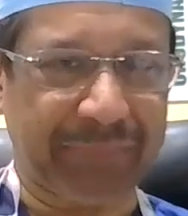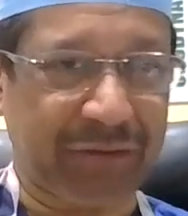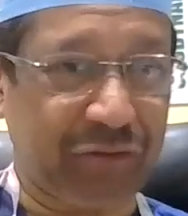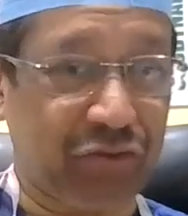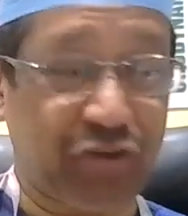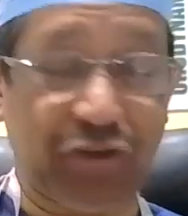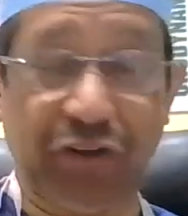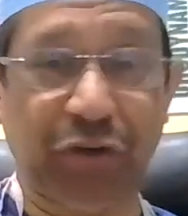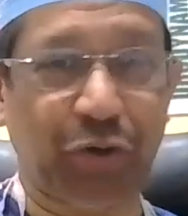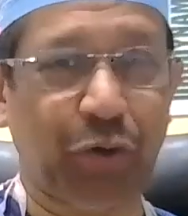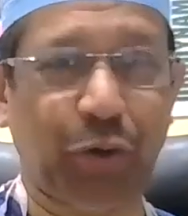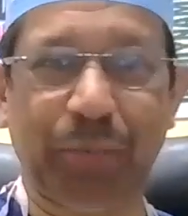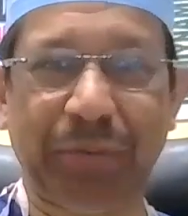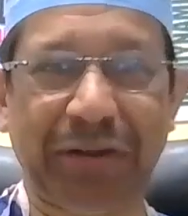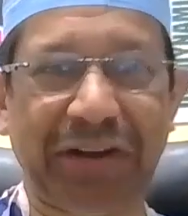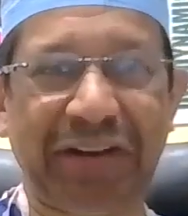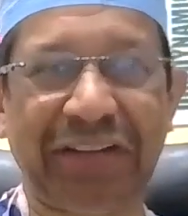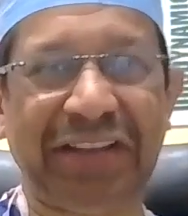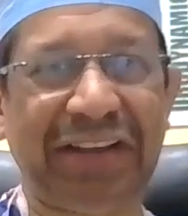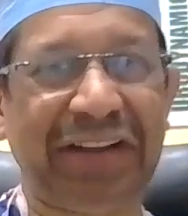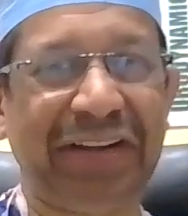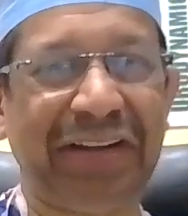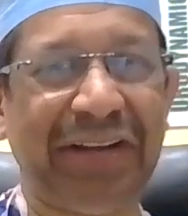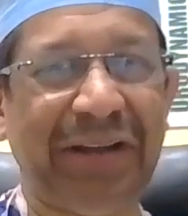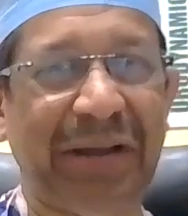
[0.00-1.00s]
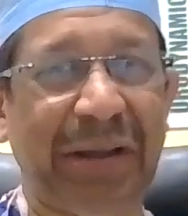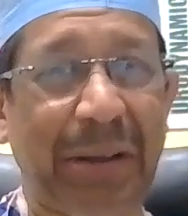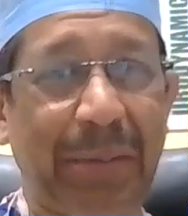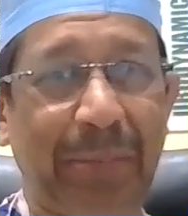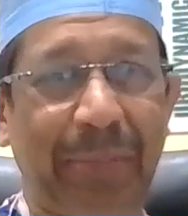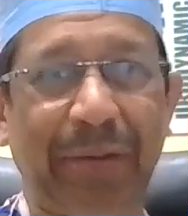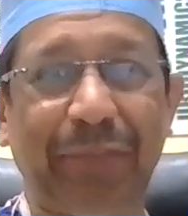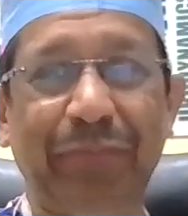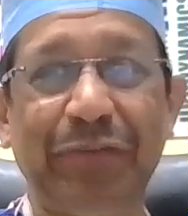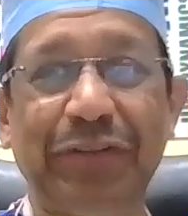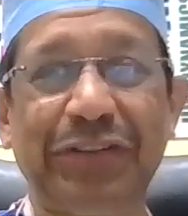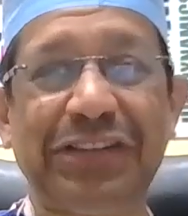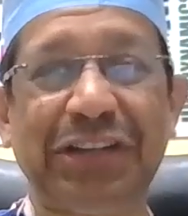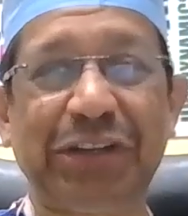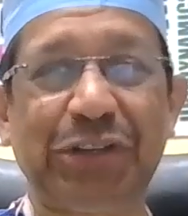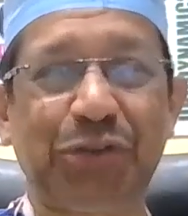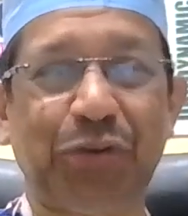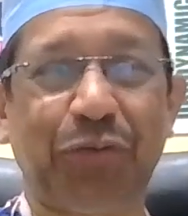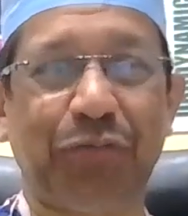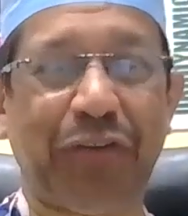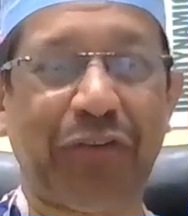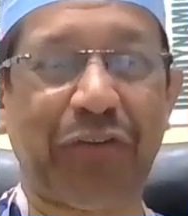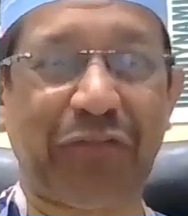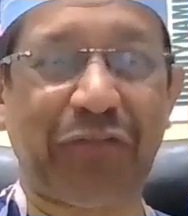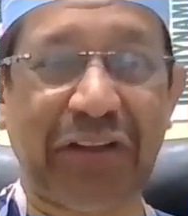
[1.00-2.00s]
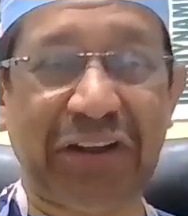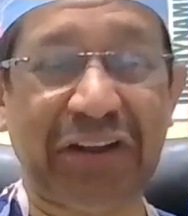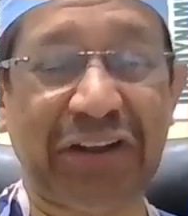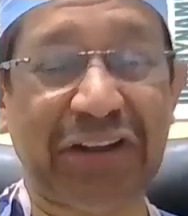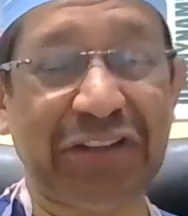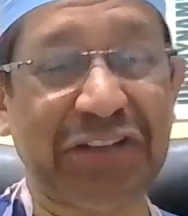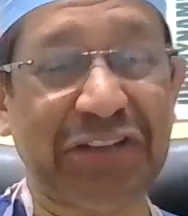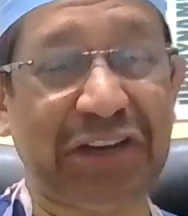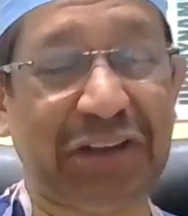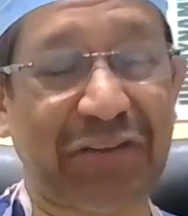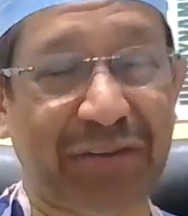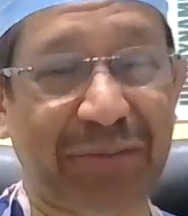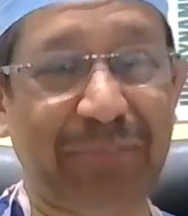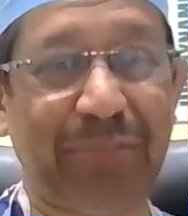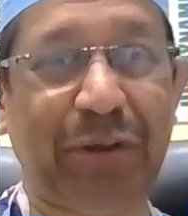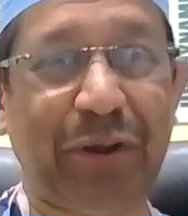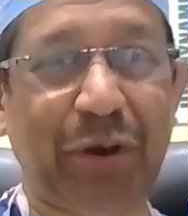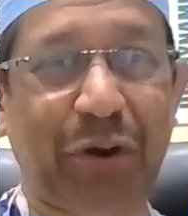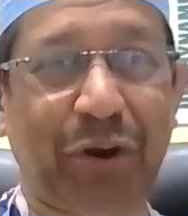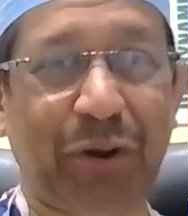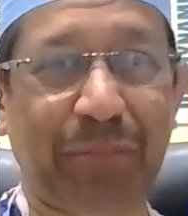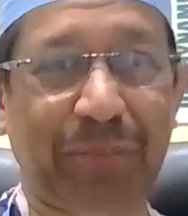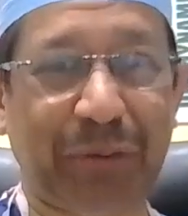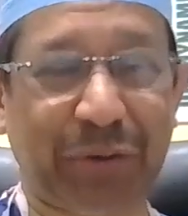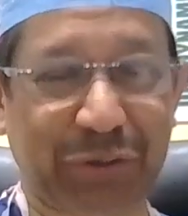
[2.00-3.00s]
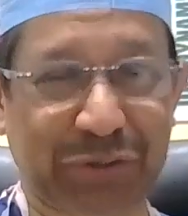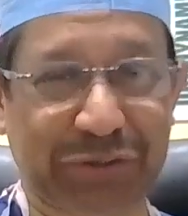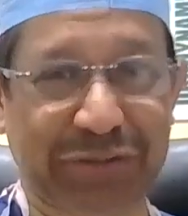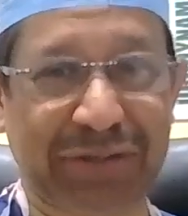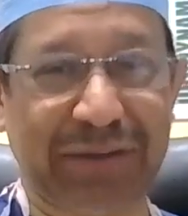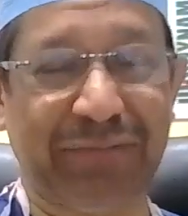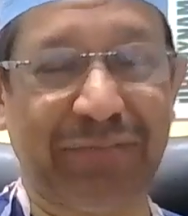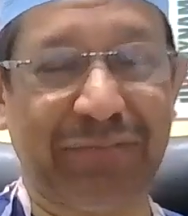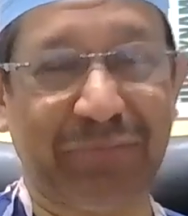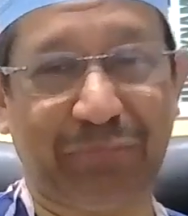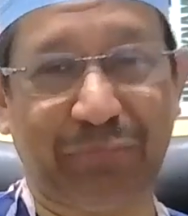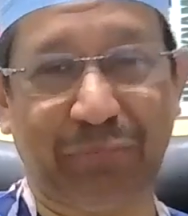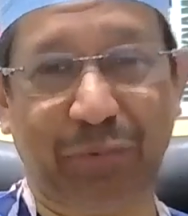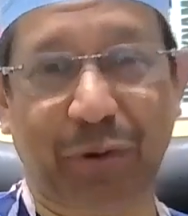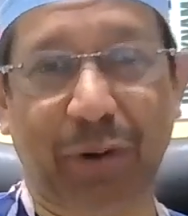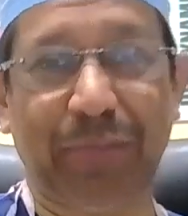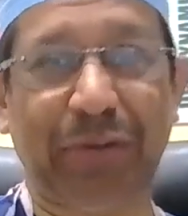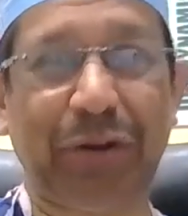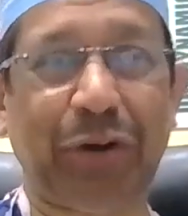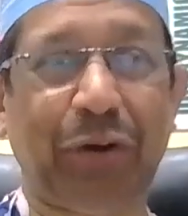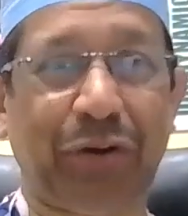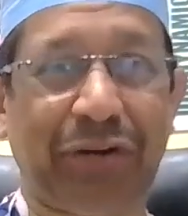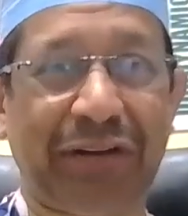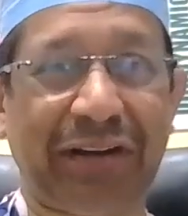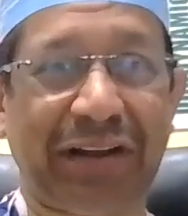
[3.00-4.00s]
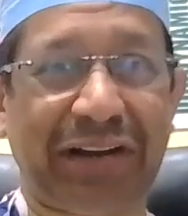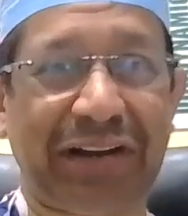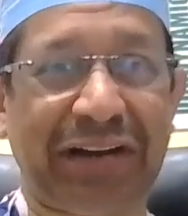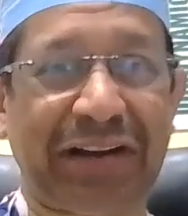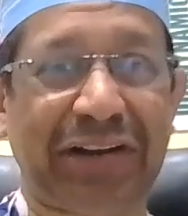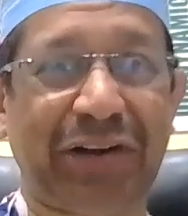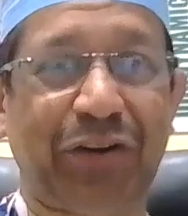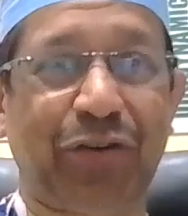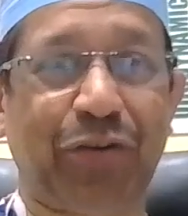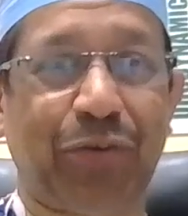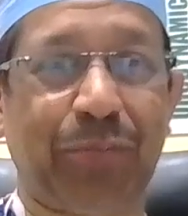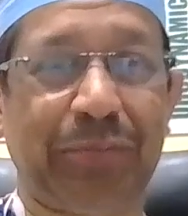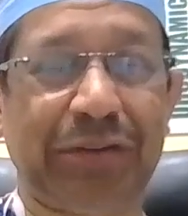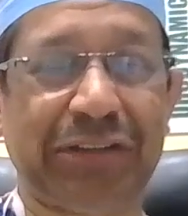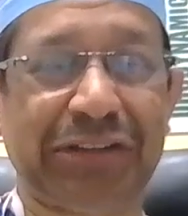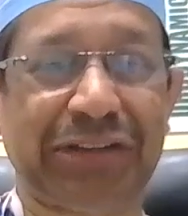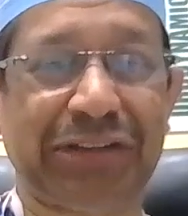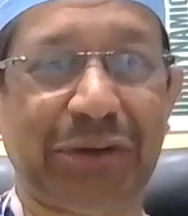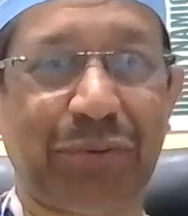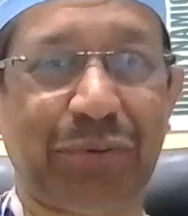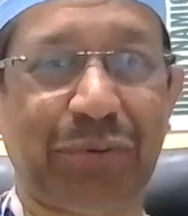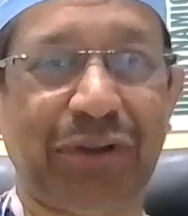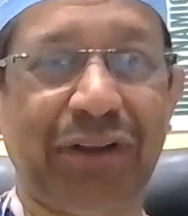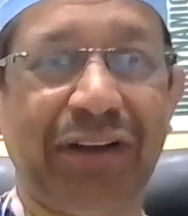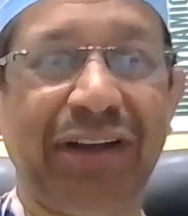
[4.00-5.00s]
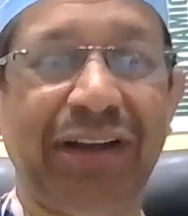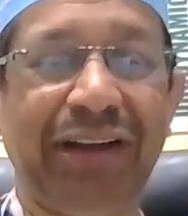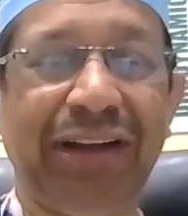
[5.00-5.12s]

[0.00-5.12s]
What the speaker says: Children could be anything between 6 to 15 years and even beyond because they've probably got neglected or missed out.